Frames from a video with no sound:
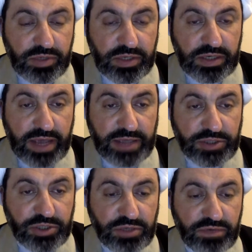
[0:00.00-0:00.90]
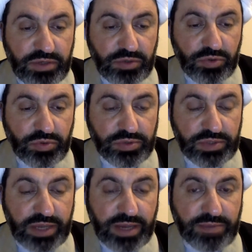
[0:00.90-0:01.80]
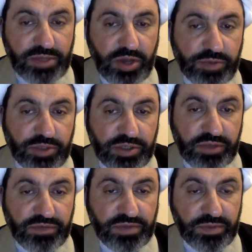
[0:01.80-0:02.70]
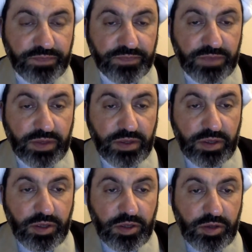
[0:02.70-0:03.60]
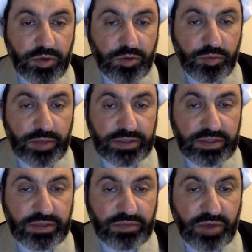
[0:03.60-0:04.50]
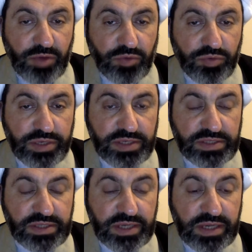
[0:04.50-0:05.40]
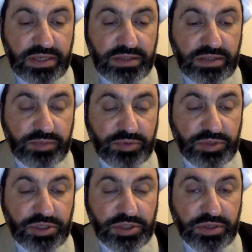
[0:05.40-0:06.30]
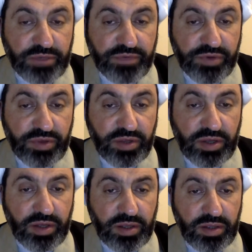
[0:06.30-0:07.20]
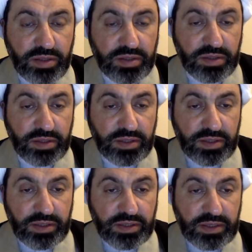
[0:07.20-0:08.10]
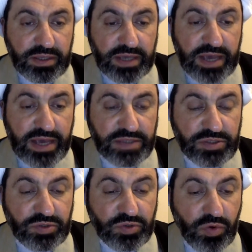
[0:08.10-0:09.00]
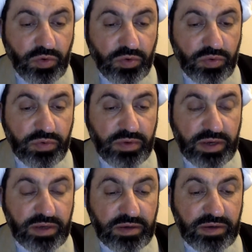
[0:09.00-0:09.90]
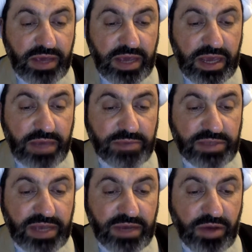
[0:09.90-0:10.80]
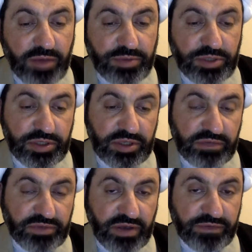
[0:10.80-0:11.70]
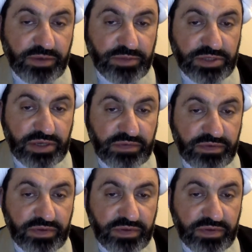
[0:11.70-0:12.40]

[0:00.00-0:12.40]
in achieving those aims and objectives. But the one who is in the position of rida has no aims and objectives of himself,